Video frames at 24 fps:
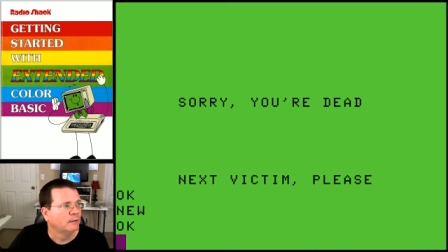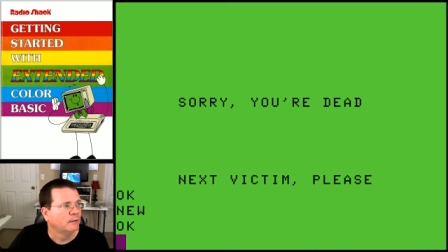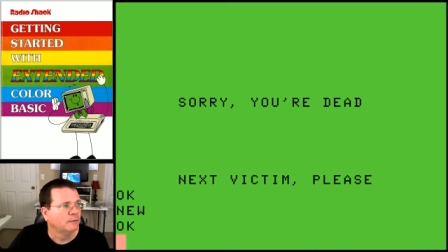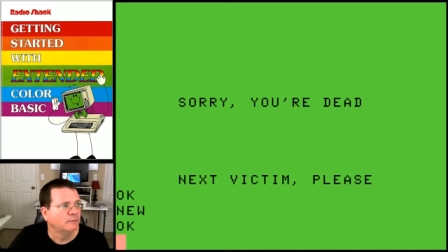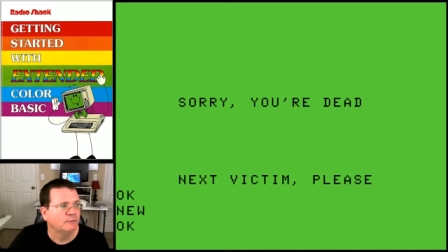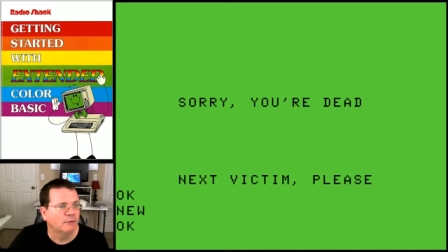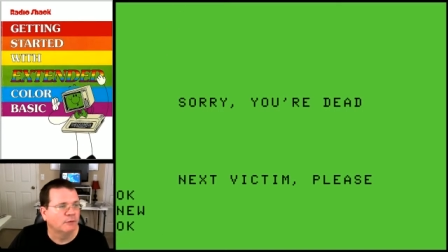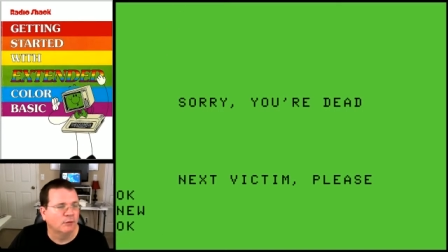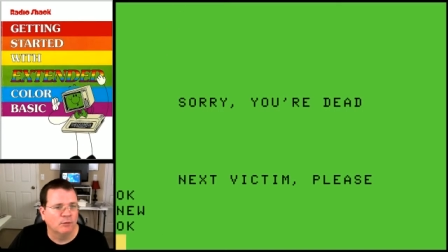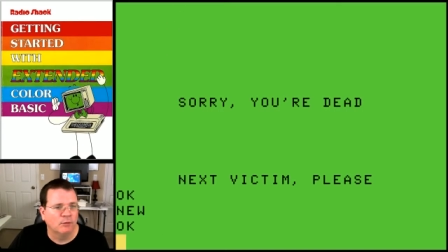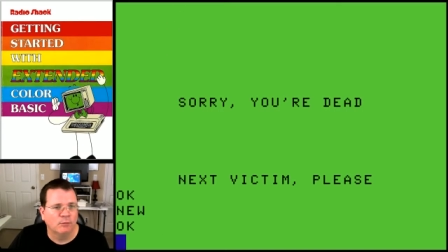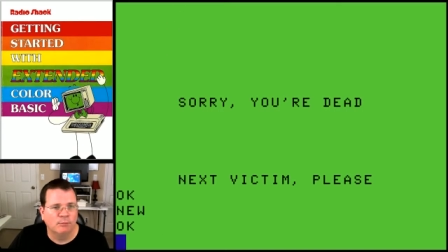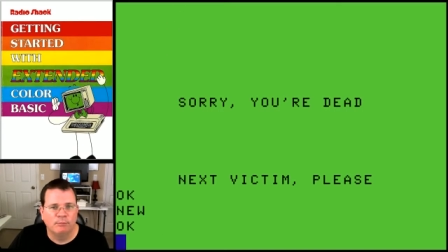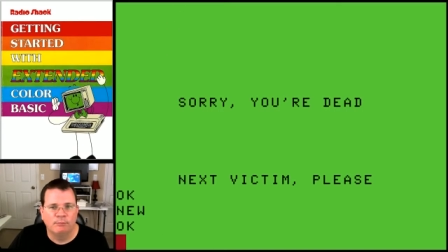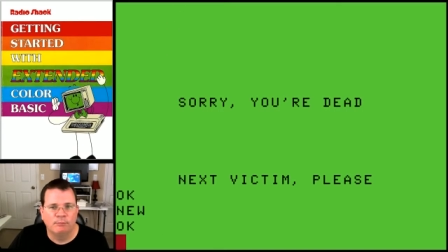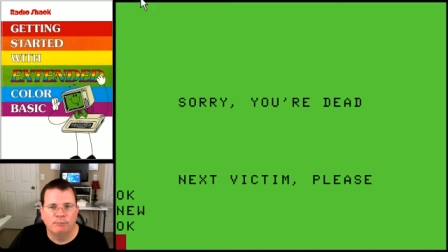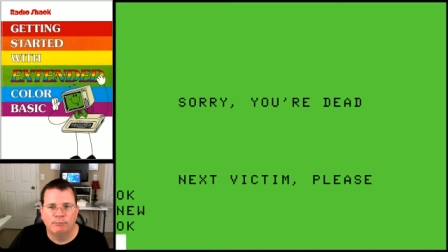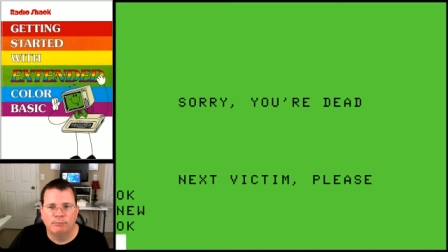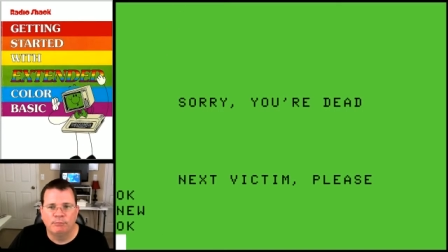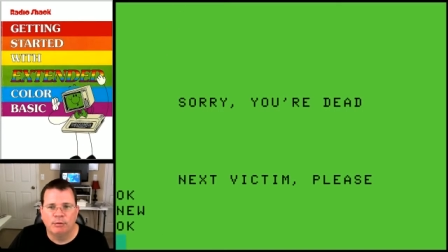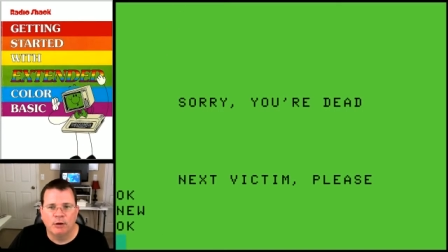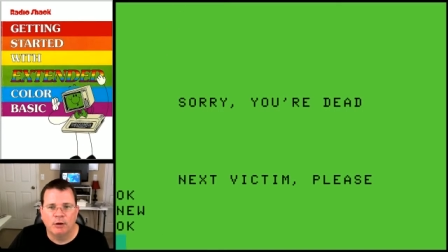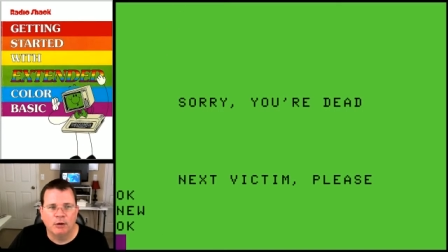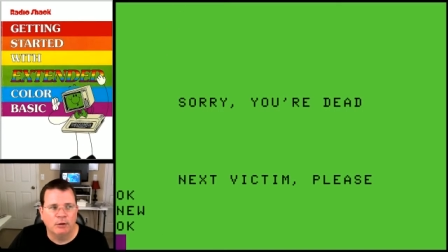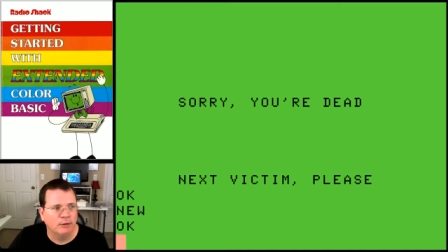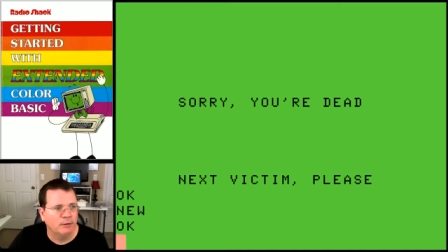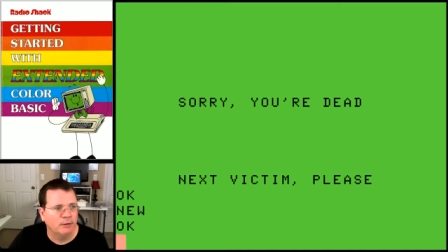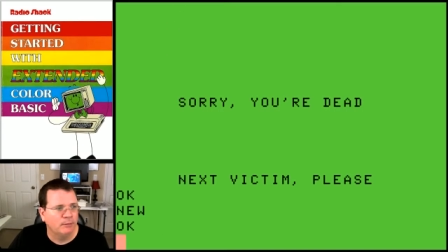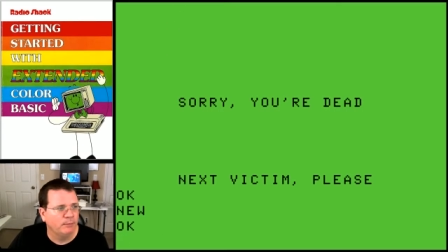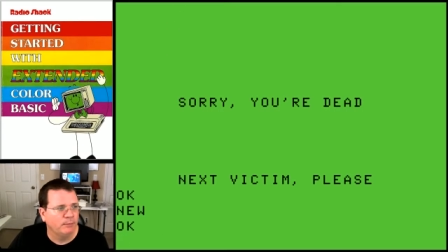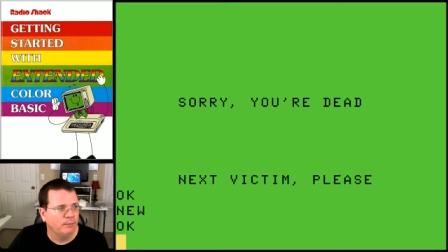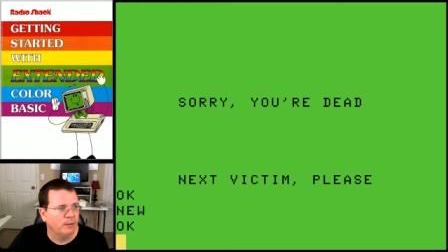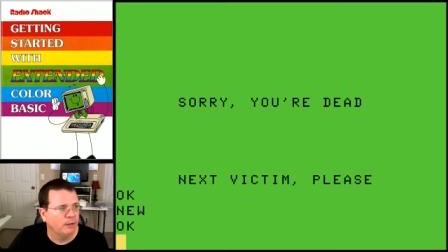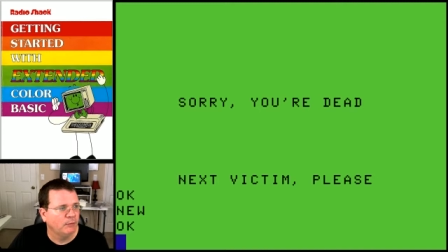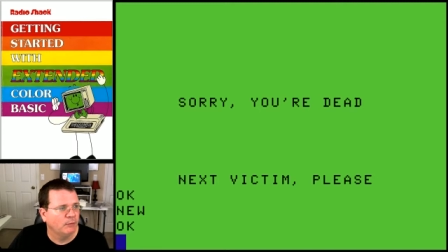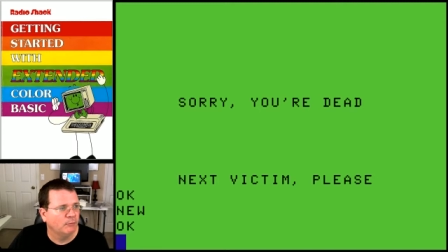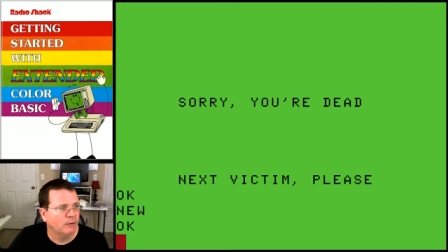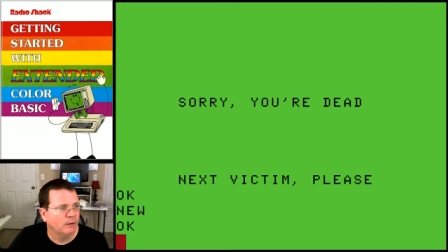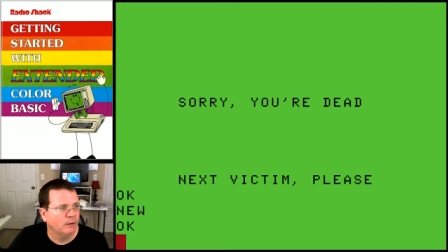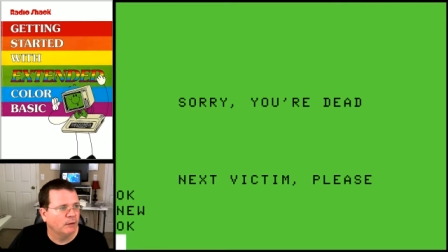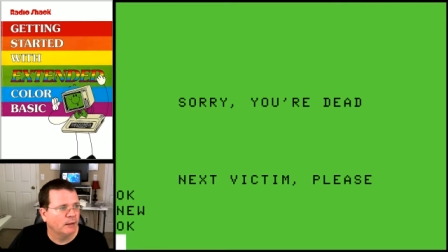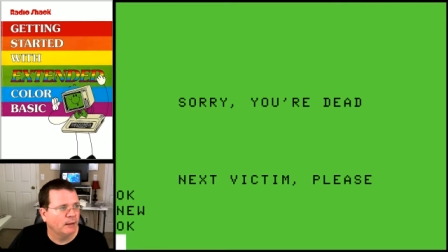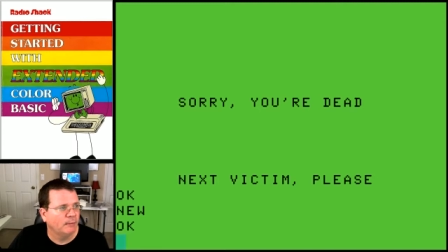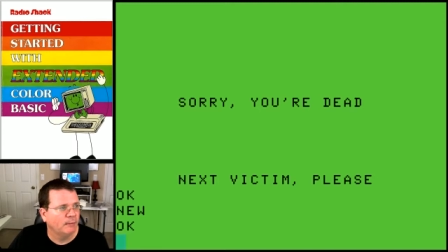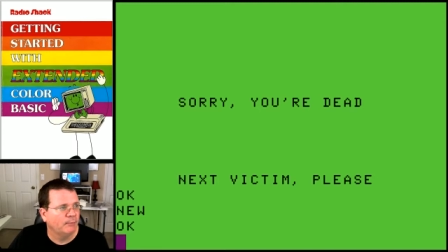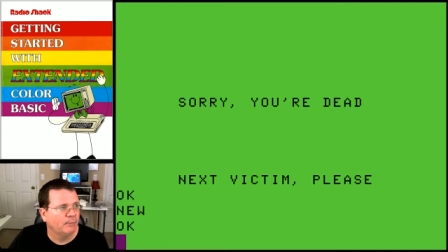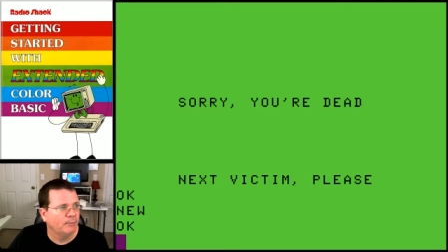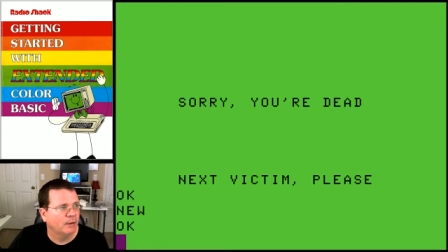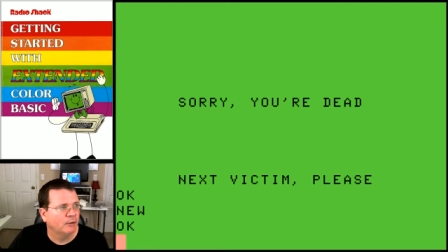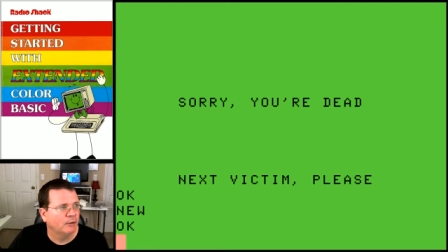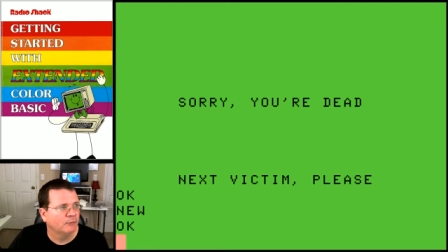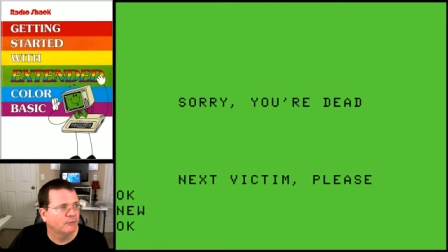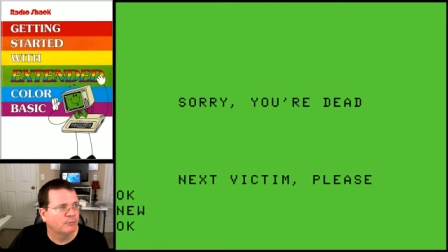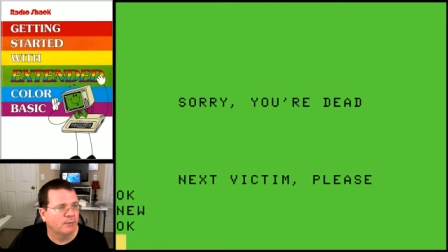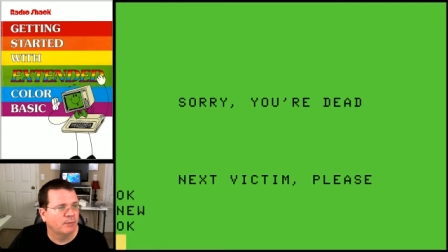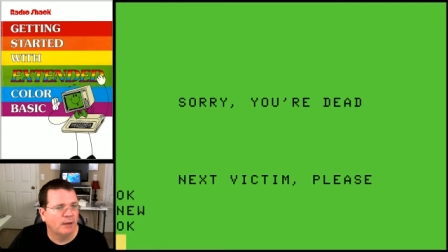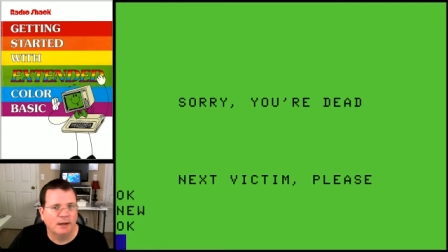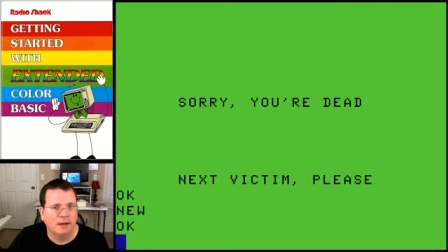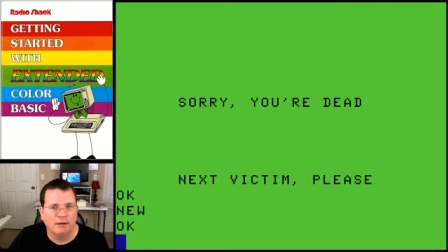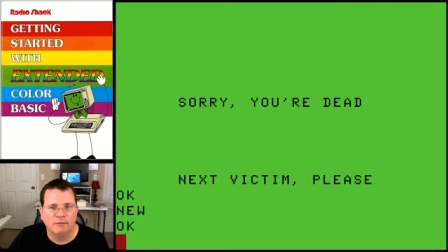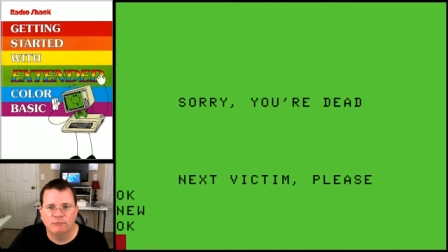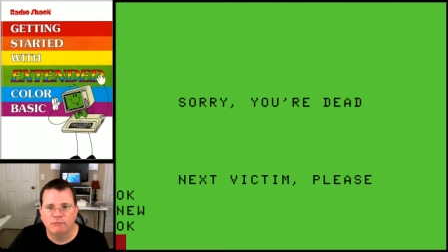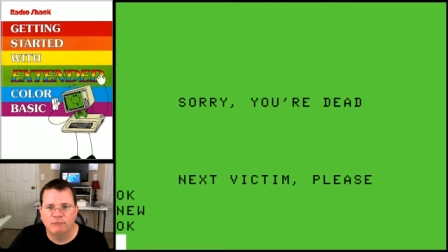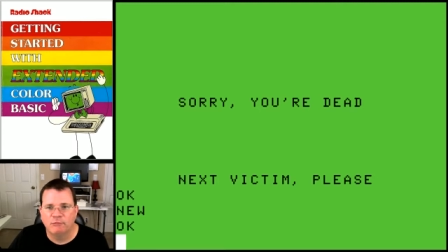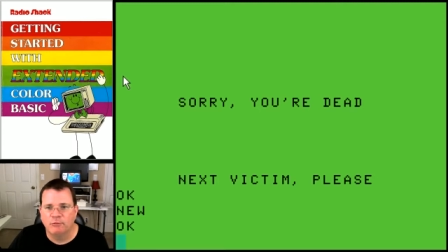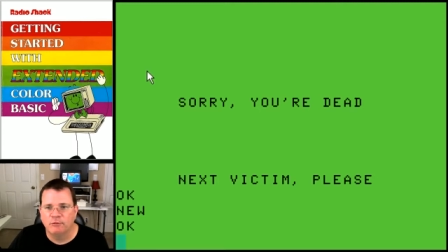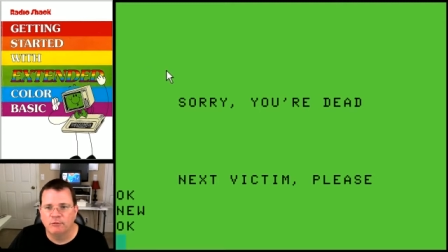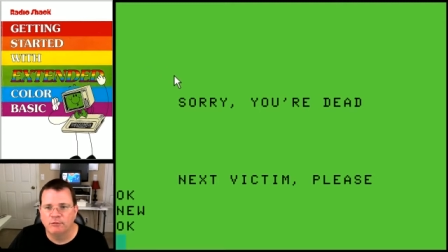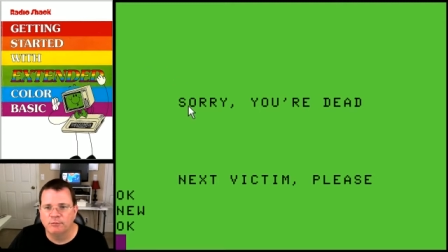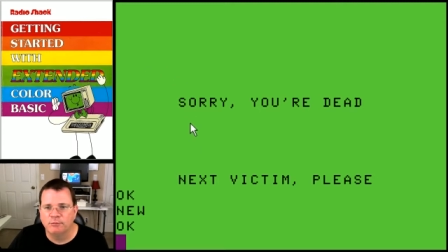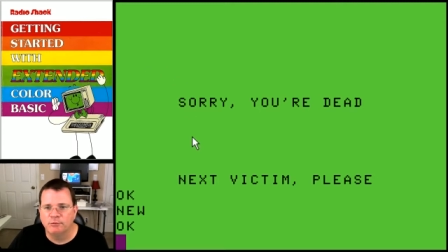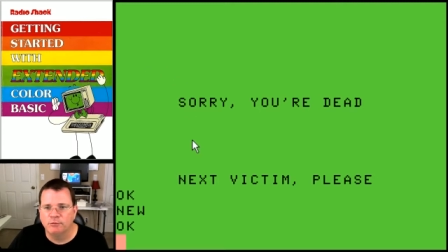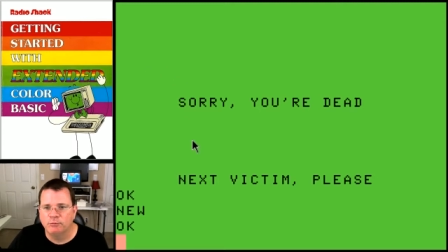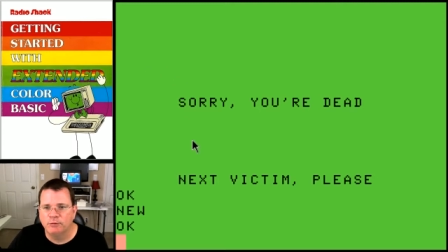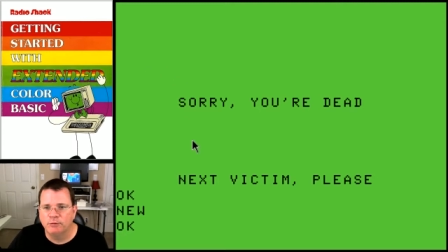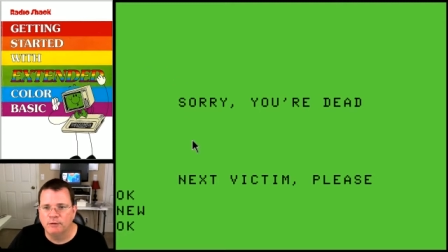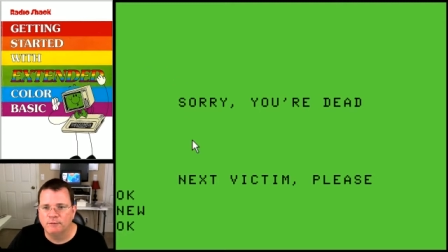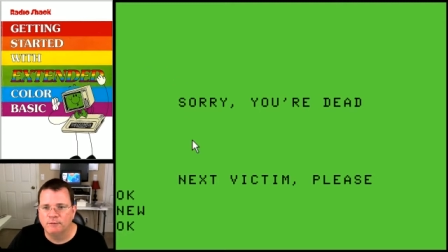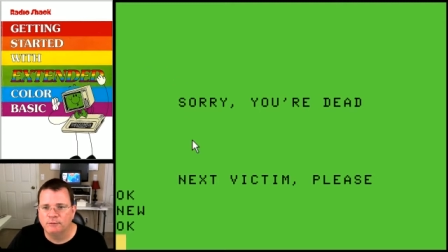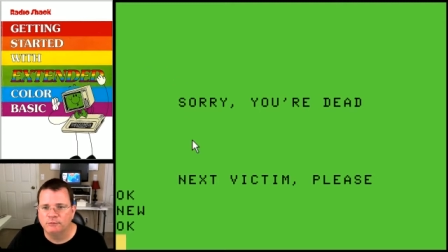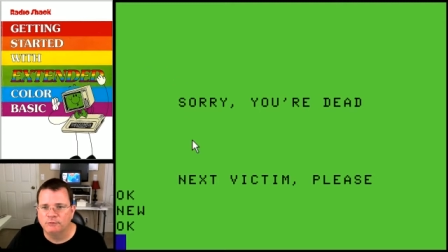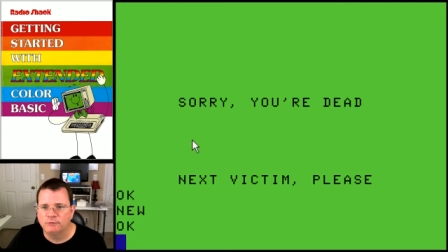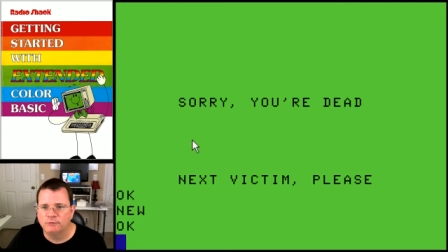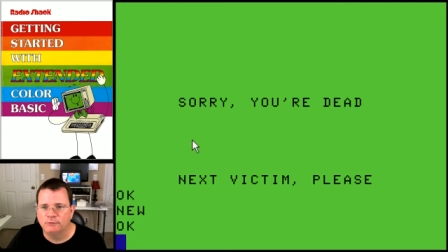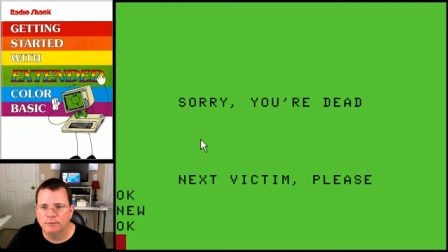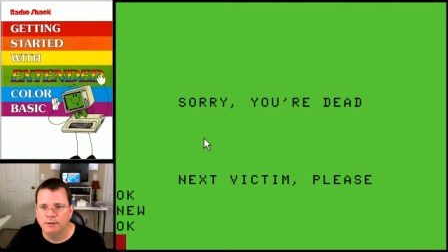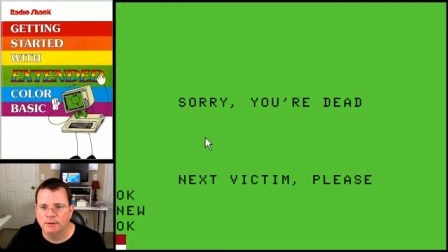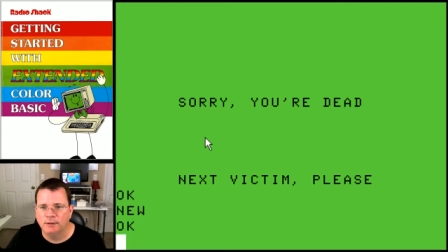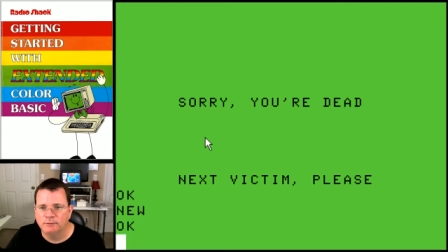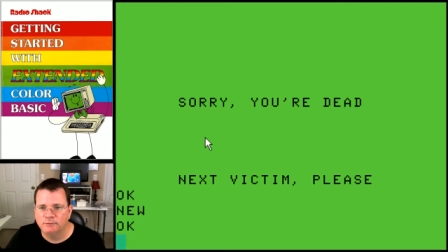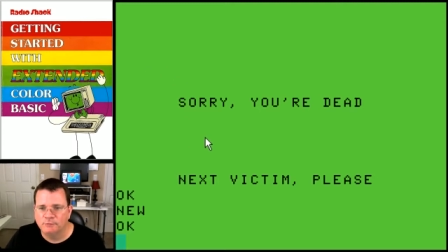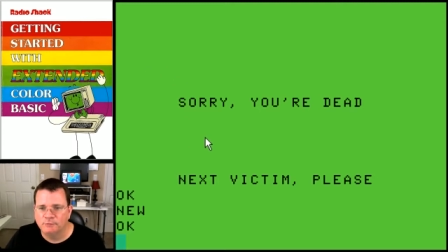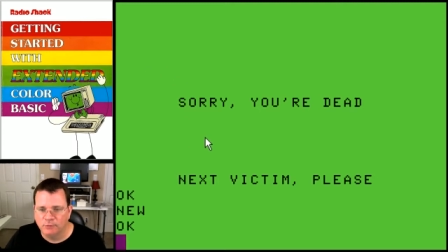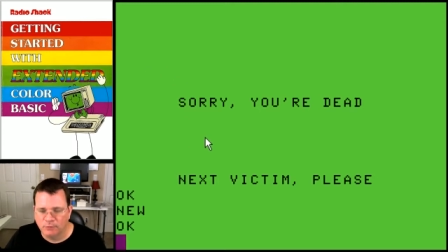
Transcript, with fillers: so pardon me while I bounce back and forth between the screens.